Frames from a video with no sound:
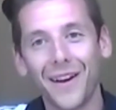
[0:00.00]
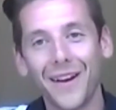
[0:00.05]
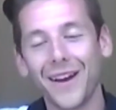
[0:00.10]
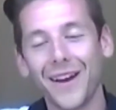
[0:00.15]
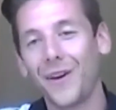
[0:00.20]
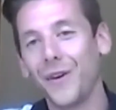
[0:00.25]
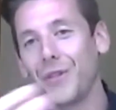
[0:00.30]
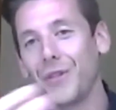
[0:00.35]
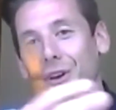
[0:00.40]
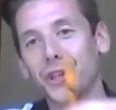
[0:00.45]

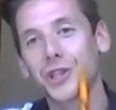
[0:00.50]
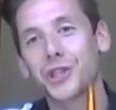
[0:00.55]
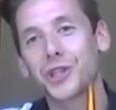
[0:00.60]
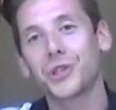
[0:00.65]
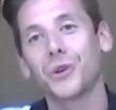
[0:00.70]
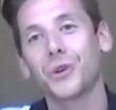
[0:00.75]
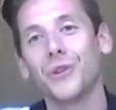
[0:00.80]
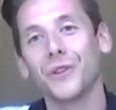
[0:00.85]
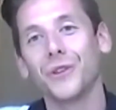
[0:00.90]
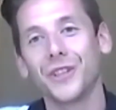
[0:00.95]
on that
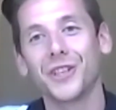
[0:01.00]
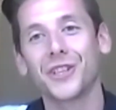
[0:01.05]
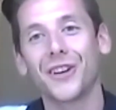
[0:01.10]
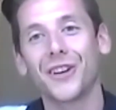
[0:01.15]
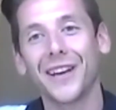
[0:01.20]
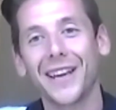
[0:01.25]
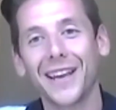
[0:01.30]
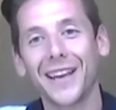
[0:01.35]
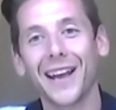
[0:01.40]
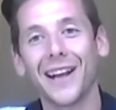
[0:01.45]
struggle to try
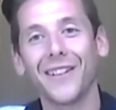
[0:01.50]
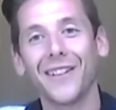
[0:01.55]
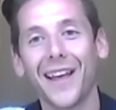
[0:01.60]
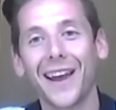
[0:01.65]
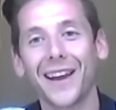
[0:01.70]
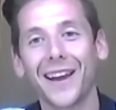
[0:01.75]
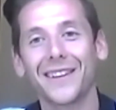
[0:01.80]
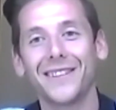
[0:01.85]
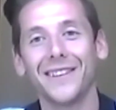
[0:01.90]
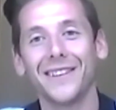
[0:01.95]
and get
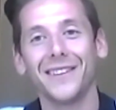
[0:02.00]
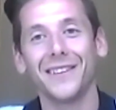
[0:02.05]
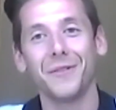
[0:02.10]
elected